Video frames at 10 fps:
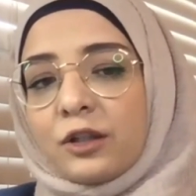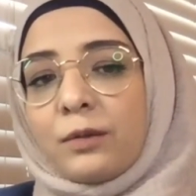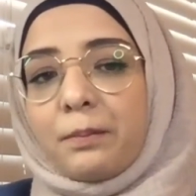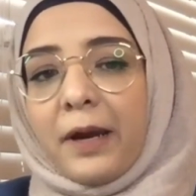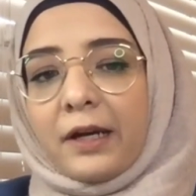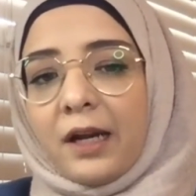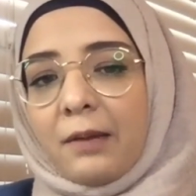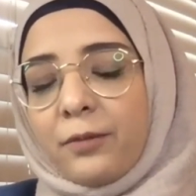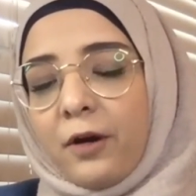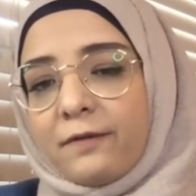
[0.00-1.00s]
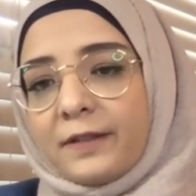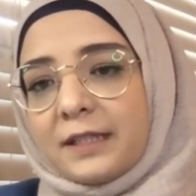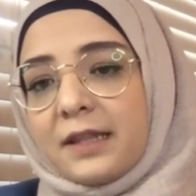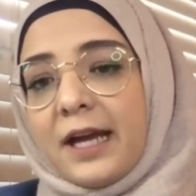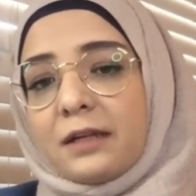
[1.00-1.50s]
compare nonprofits
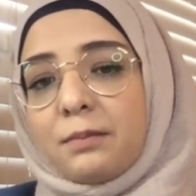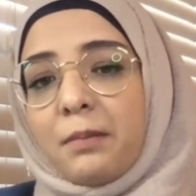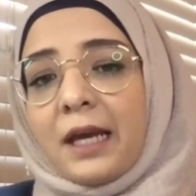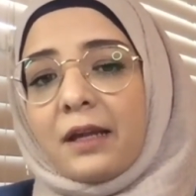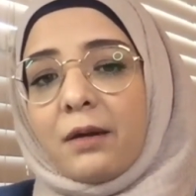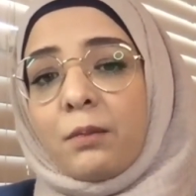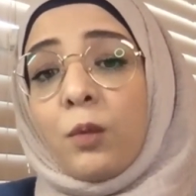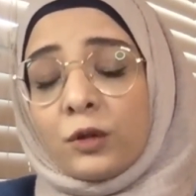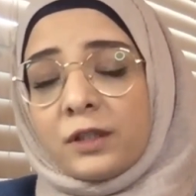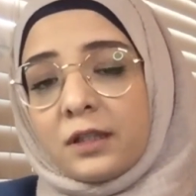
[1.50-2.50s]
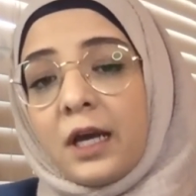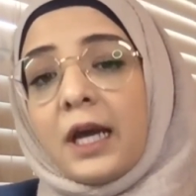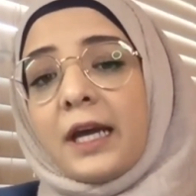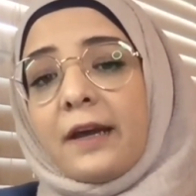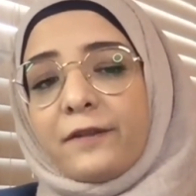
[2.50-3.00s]
that make the most
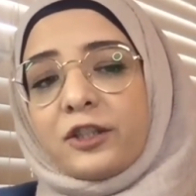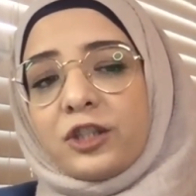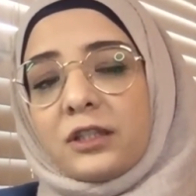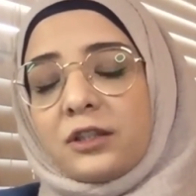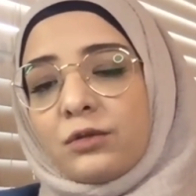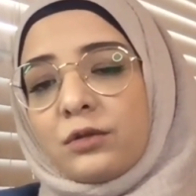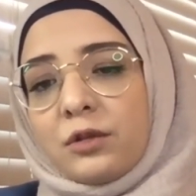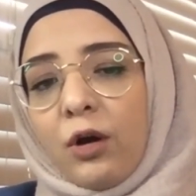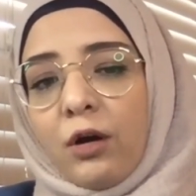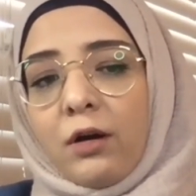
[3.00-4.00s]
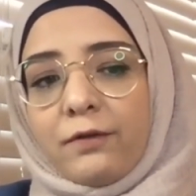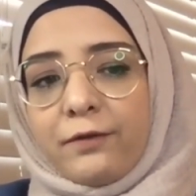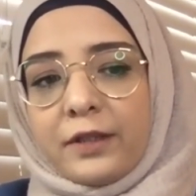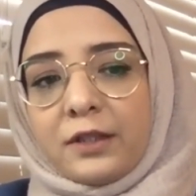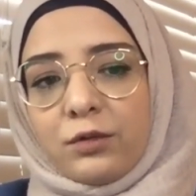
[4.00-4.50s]
efficient use of
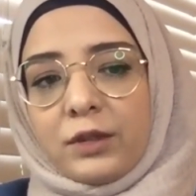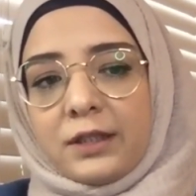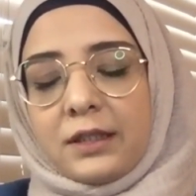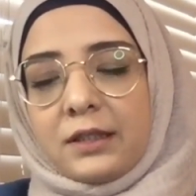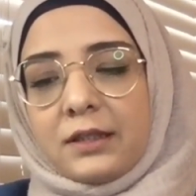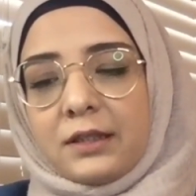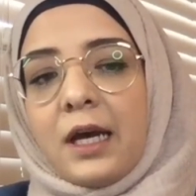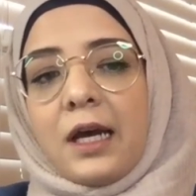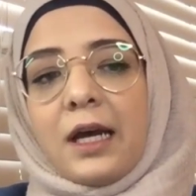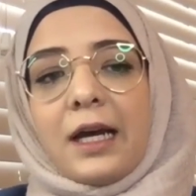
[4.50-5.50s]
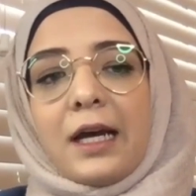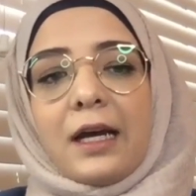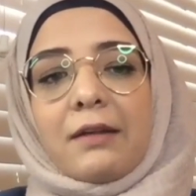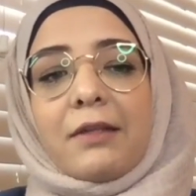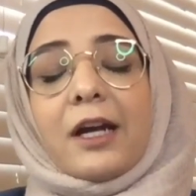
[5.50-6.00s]
resources.
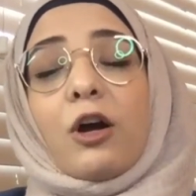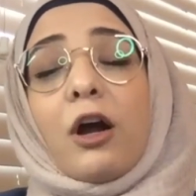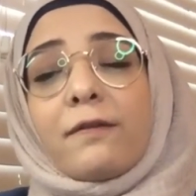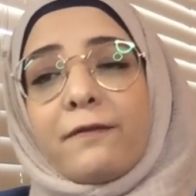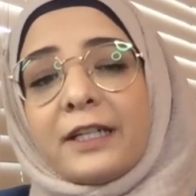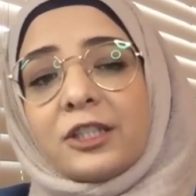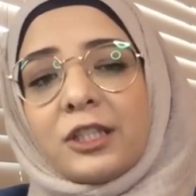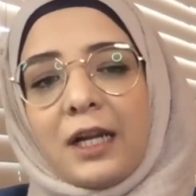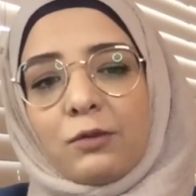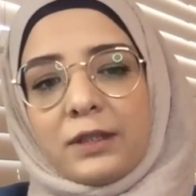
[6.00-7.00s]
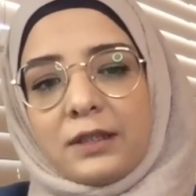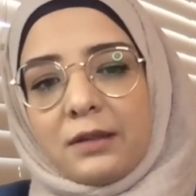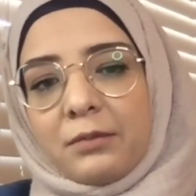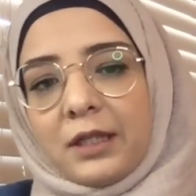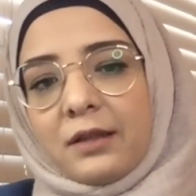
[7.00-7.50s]
The conventional
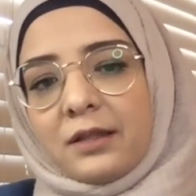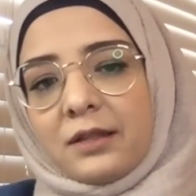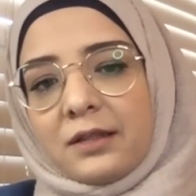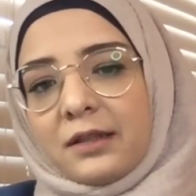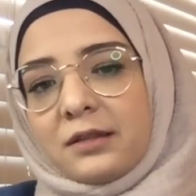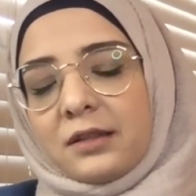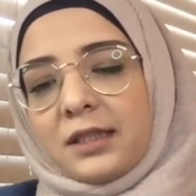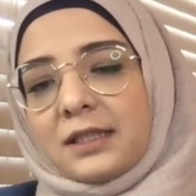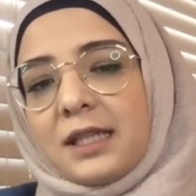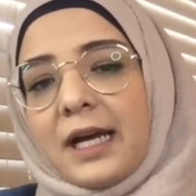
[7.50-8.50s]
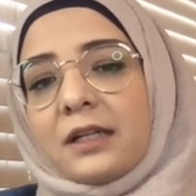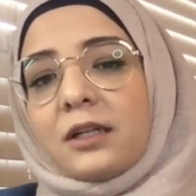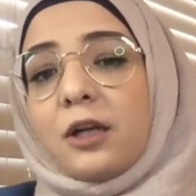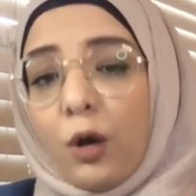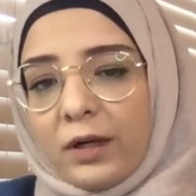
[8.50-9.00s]
wisdom in the sector is that
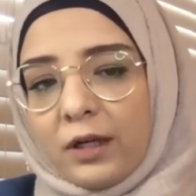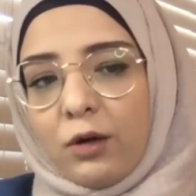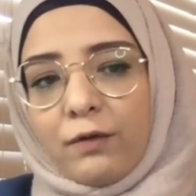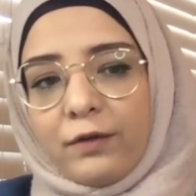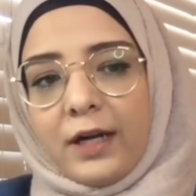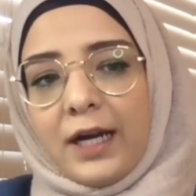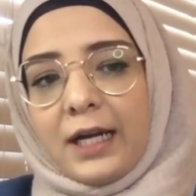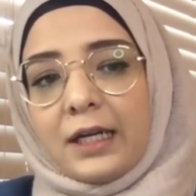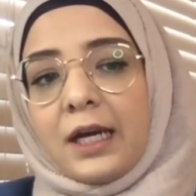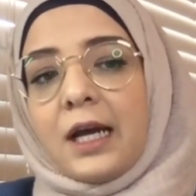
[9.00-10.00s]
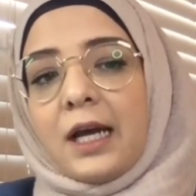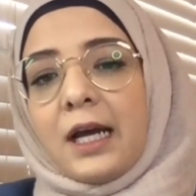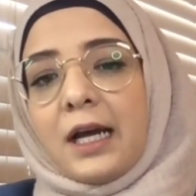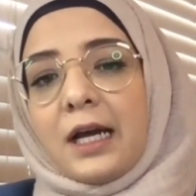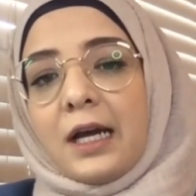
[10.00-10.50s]
lower overhead,
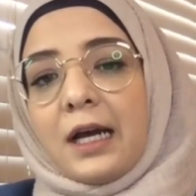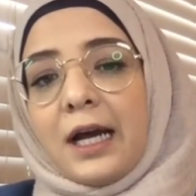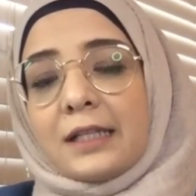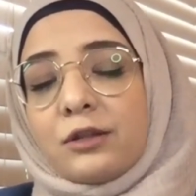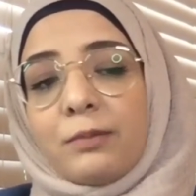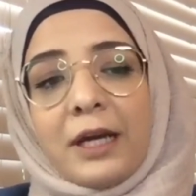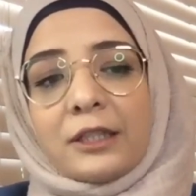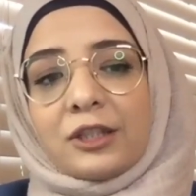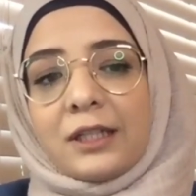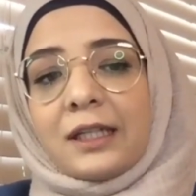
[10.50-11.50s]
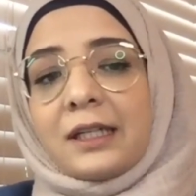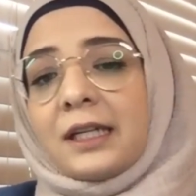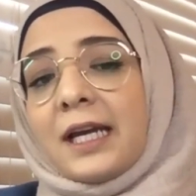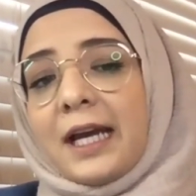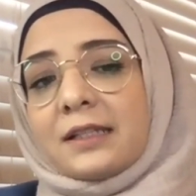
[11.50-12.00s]
as you mentioned,
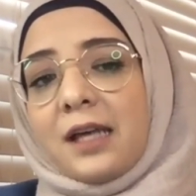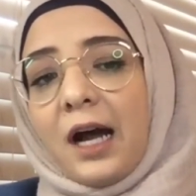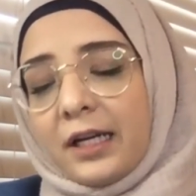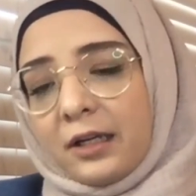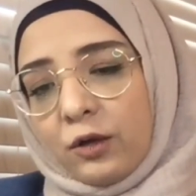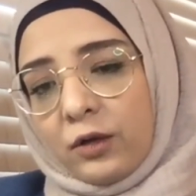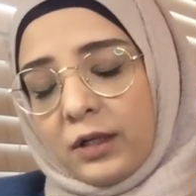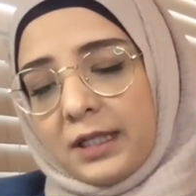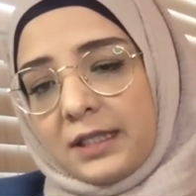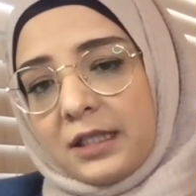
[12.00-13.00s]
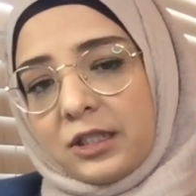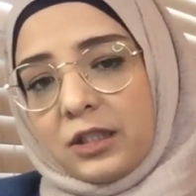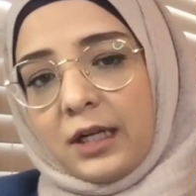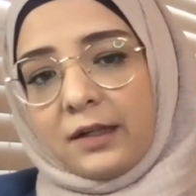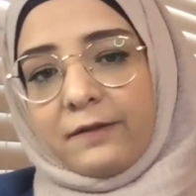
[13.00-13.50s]
indicates higher
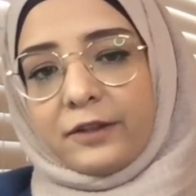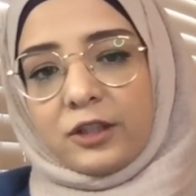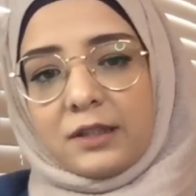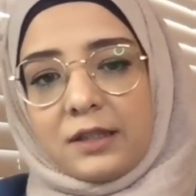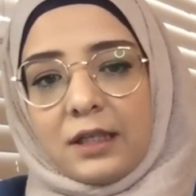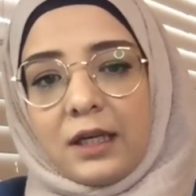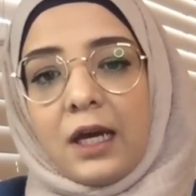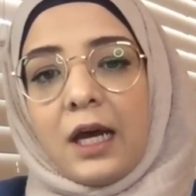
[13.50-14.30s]
organizational efficiency.